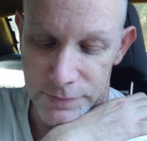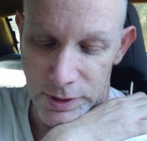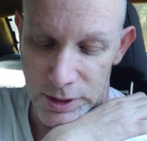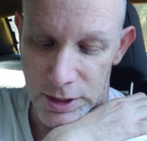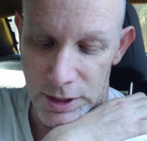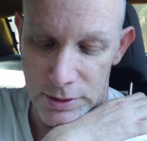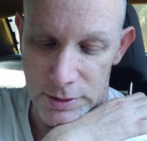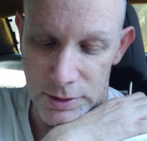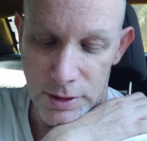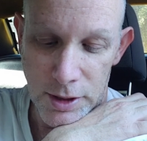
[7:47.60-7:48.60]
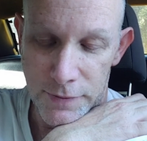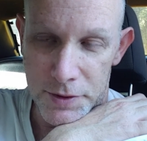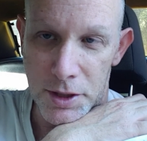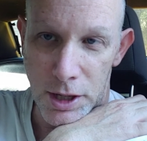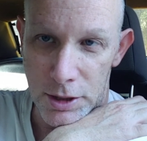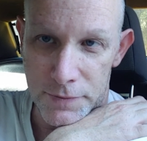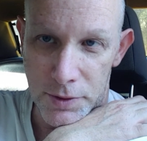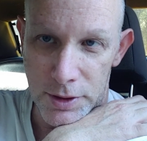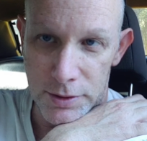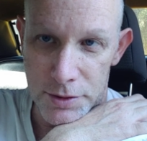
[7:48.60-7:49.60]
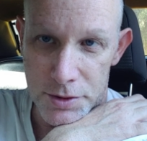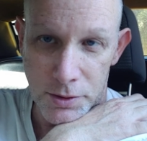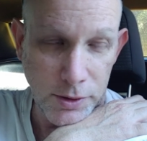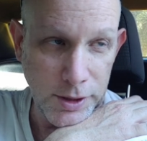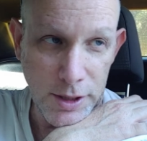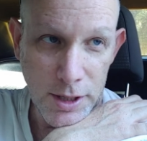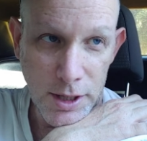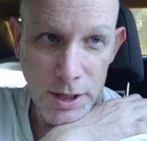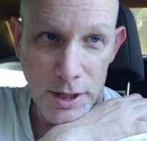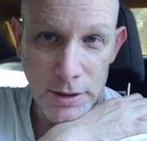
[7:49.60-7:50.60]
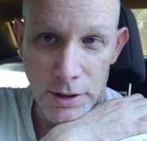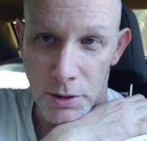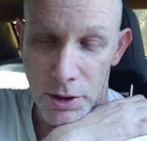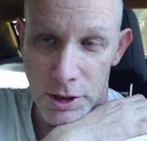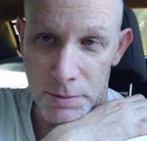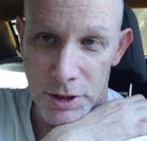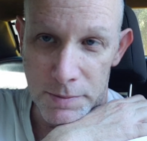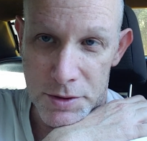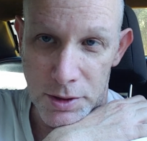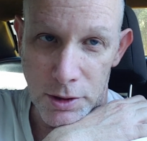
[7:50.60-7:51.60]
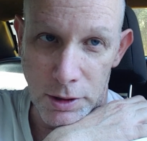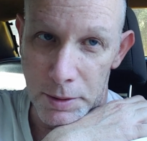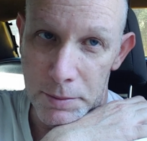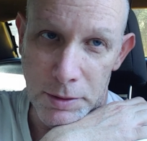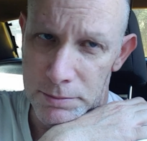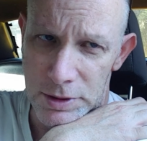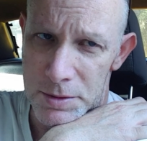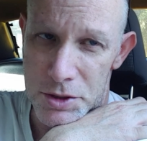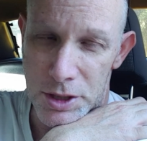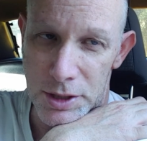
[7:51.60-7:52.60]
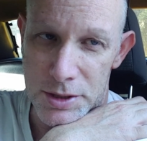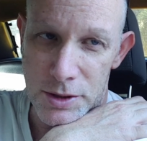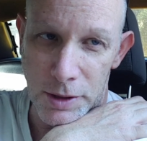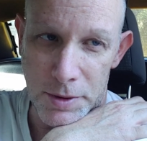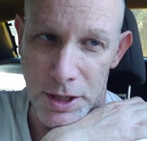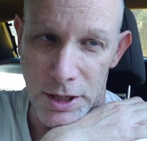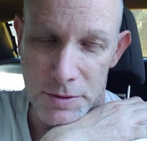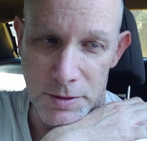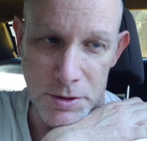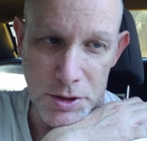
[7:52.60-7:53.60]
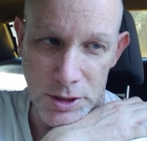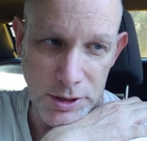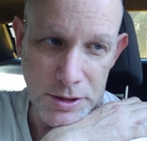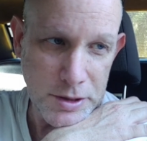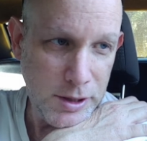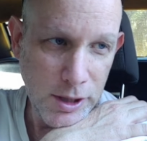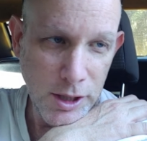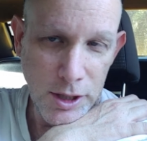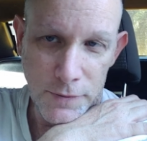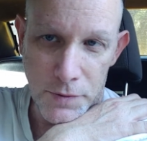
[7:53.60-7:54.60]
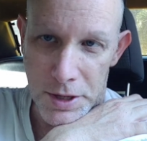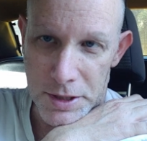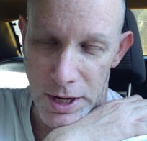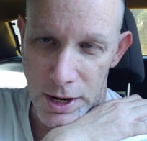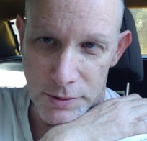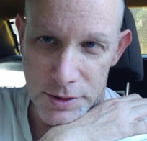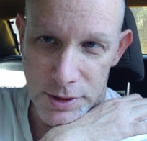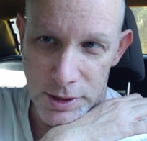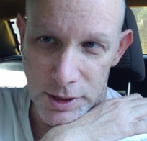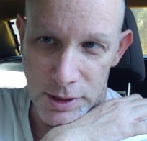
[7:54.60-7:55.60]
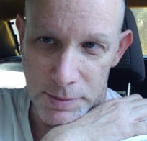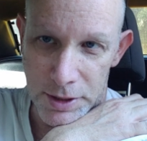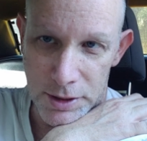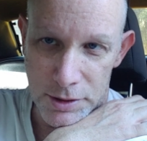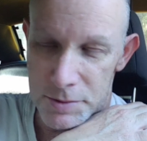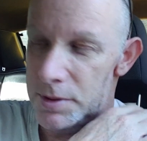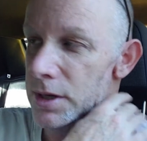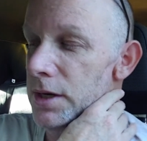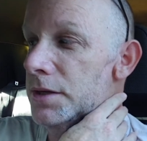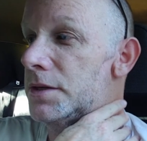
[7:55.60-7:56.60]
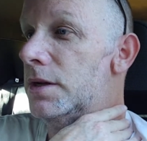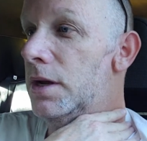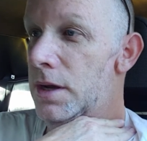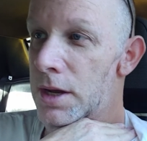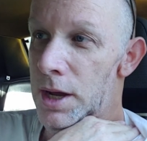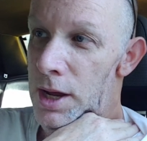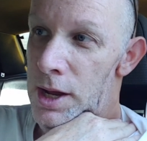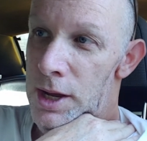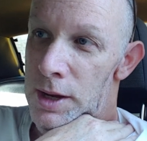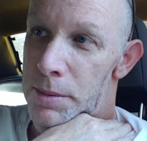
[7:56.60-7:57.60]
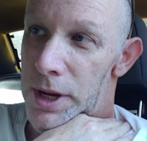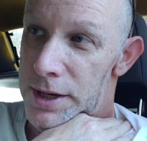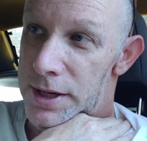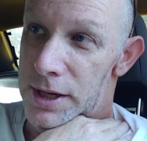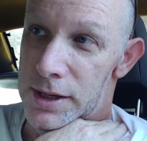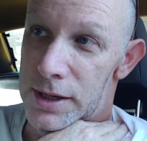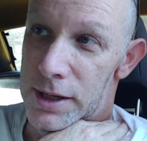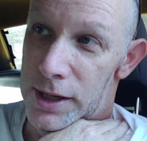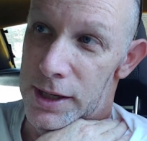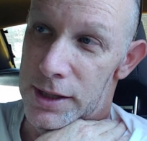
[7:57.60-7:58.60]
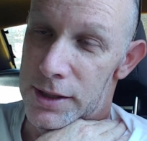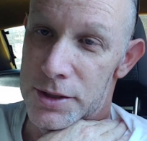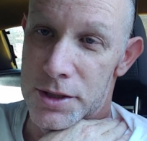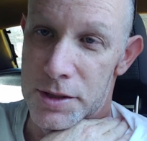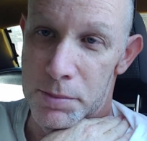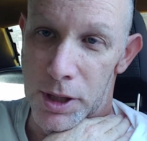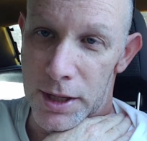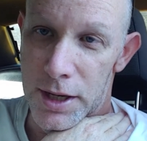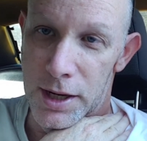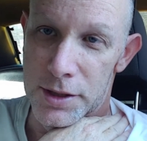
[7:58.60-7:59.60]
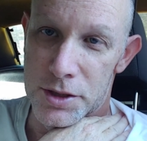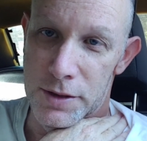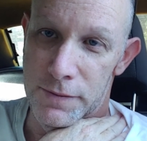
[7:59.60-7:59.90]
again the photographer in the story, no harm comes to her. I mean, maybe she gets traumatized, maybe she gets freaked out by the experience, but she's plucky and she